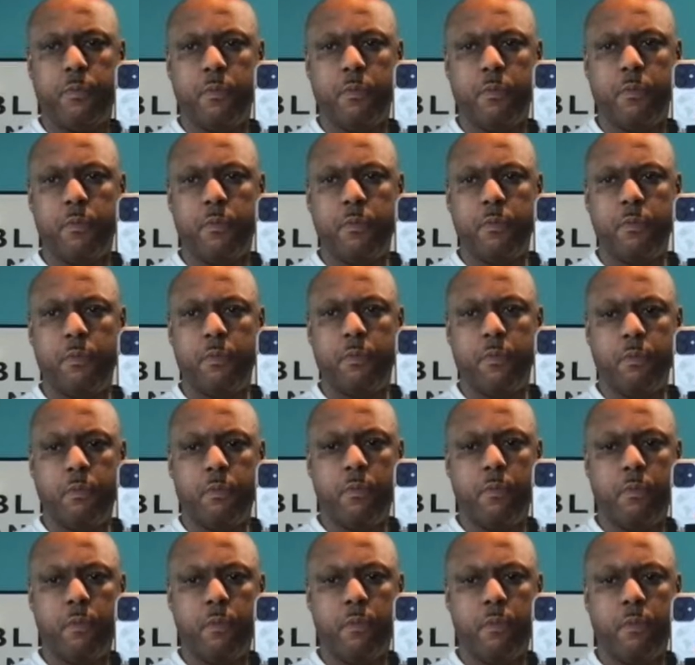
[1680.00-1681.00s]

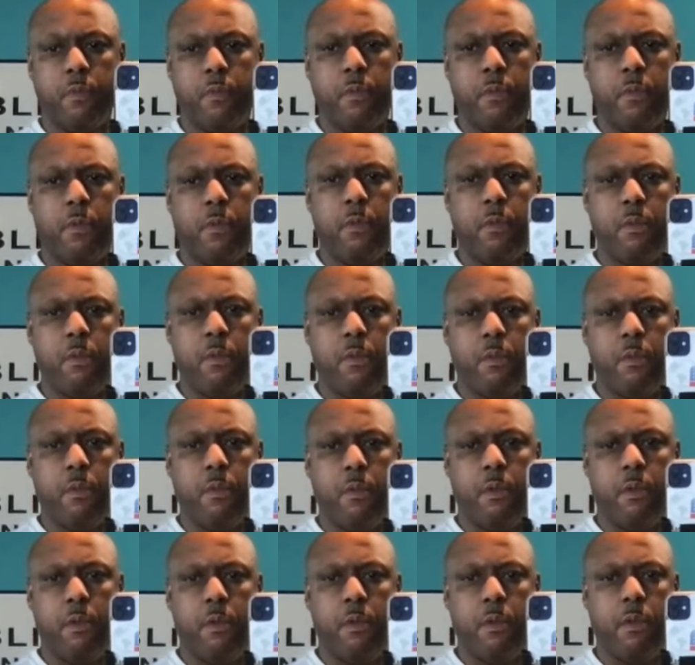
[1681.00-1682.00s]

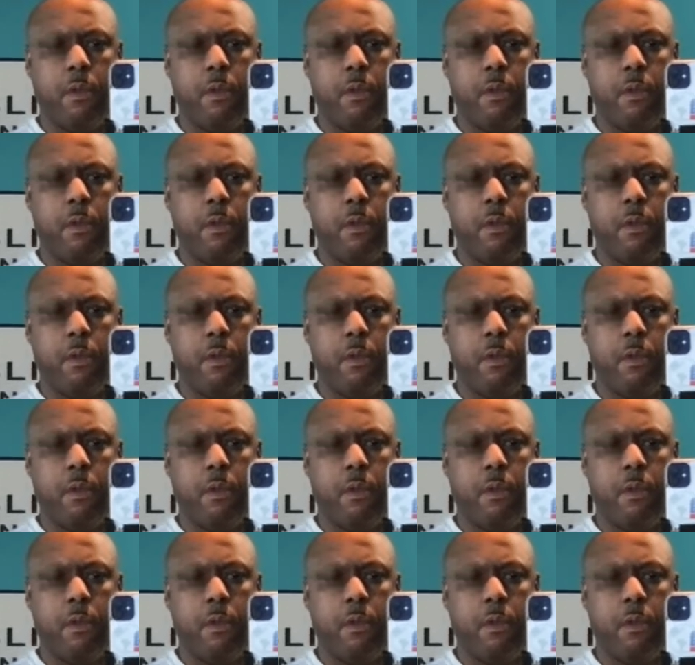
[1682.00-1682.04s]
(no one is talking)